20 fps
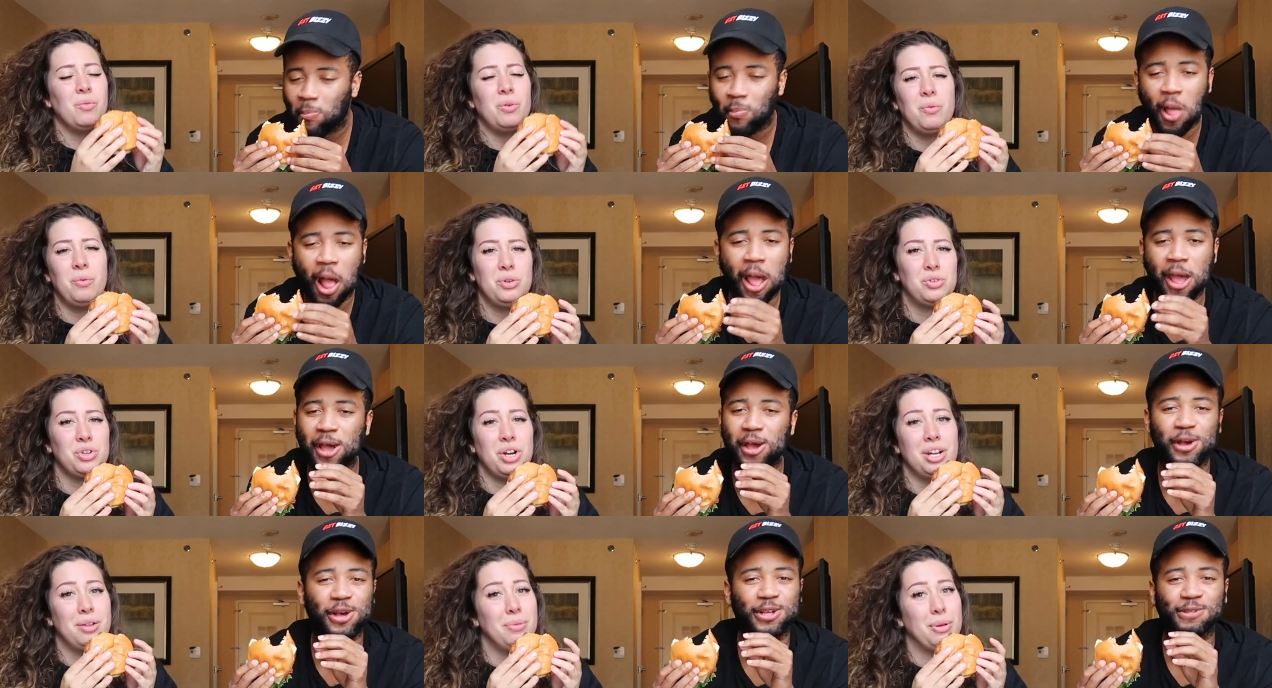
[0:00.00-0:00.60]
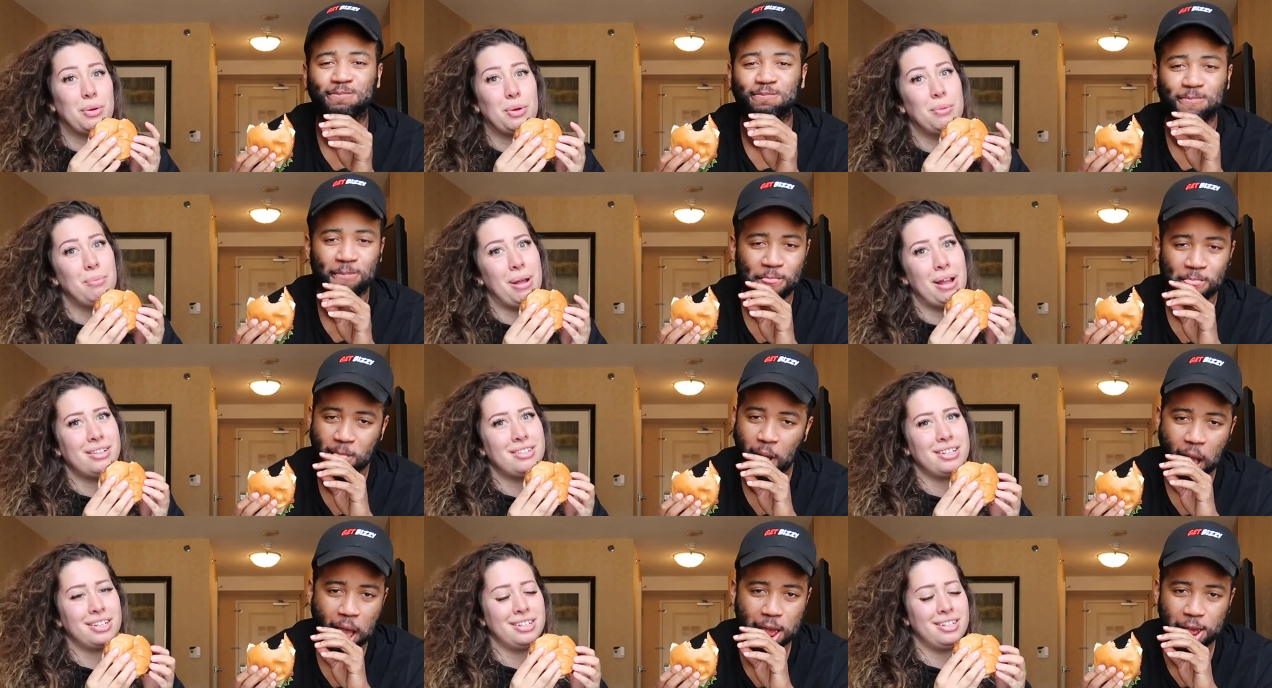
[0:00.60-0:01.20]
Speaker 1: I'm trying to be
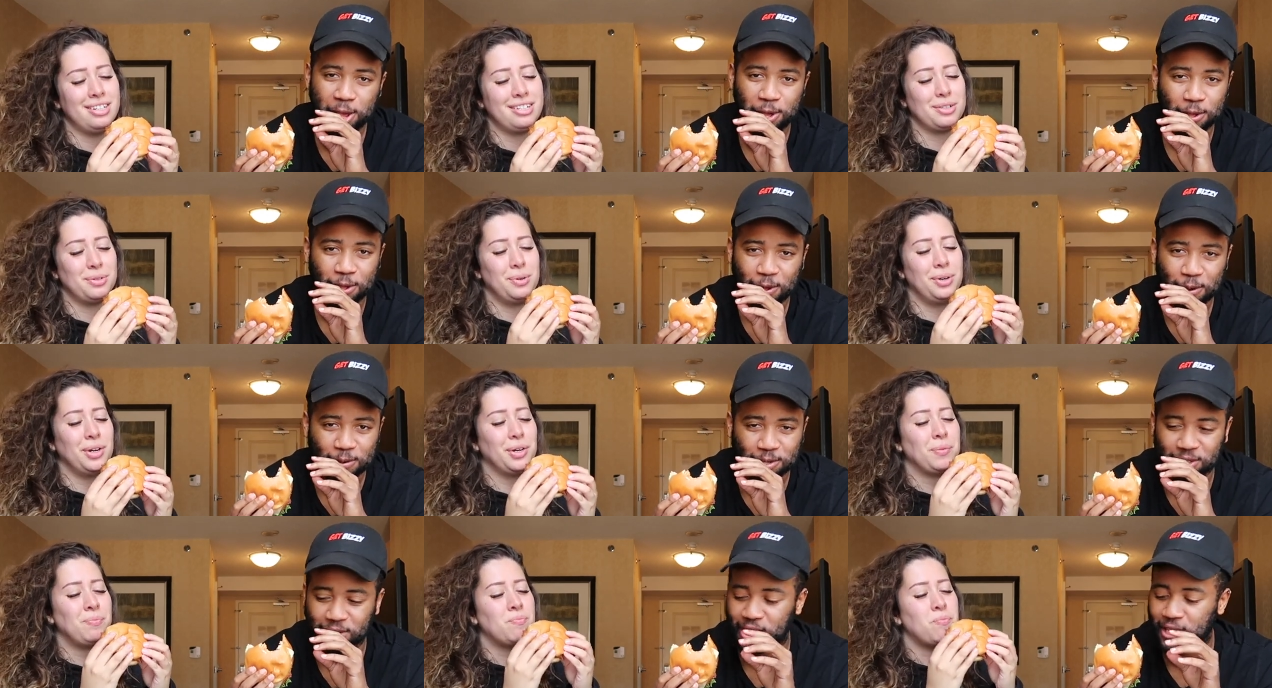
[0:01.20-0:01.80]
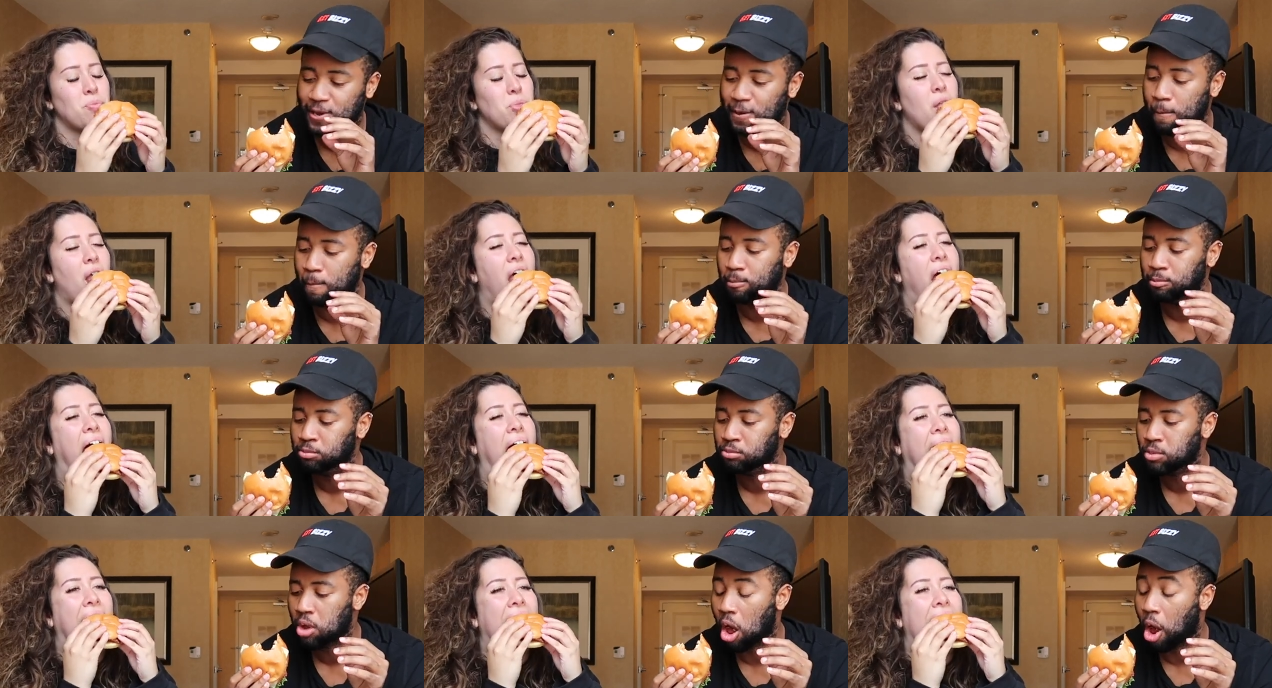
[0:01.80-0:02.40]
romantic, it doesn't work. It was a gift.
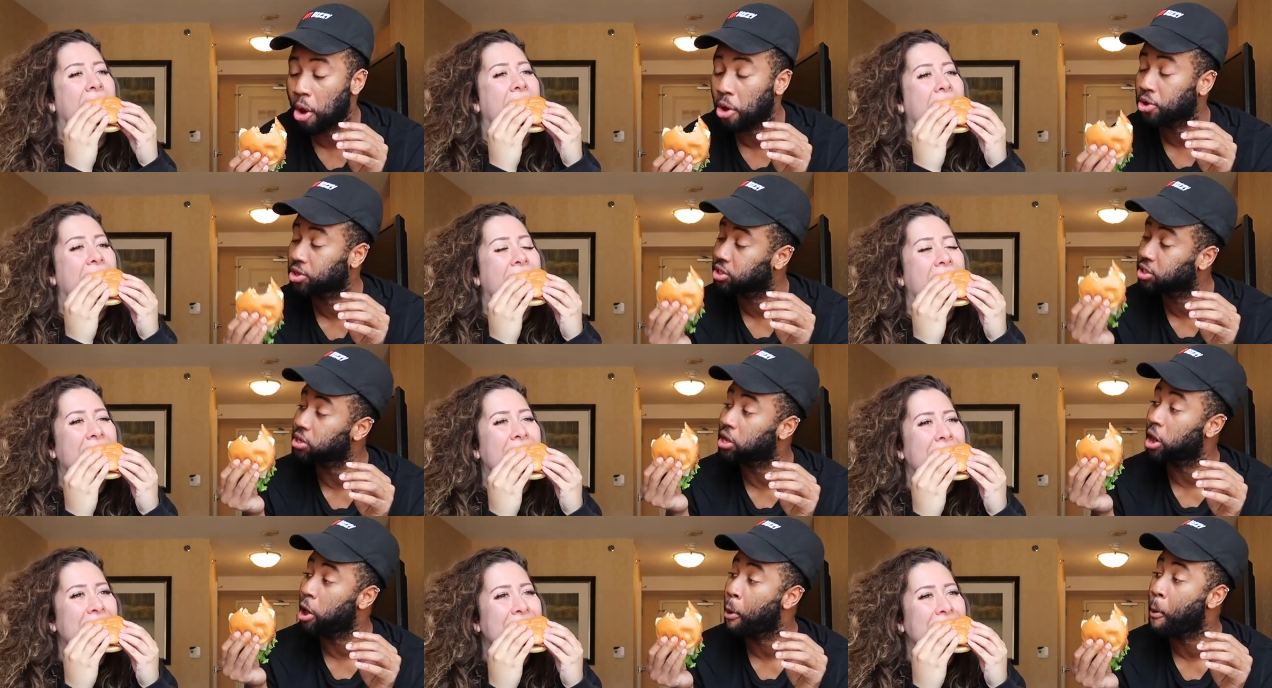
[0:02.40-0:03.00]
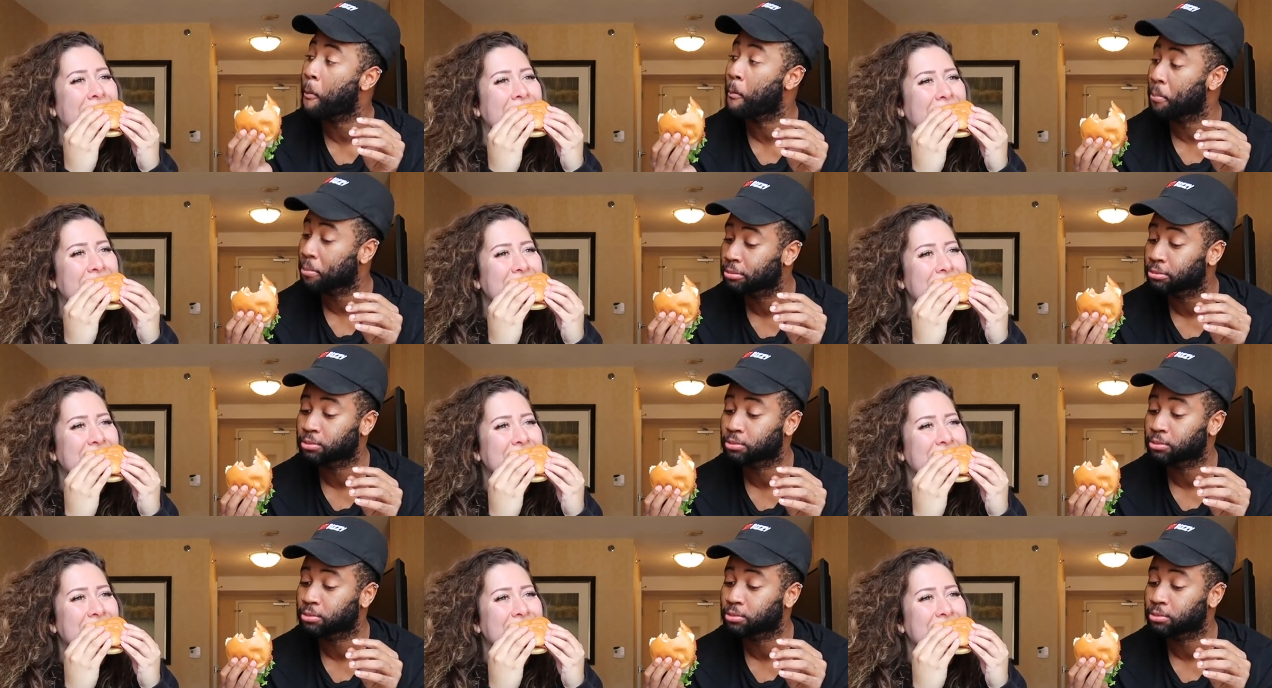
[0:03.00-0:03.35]
Speaker 2: Oh, it's good.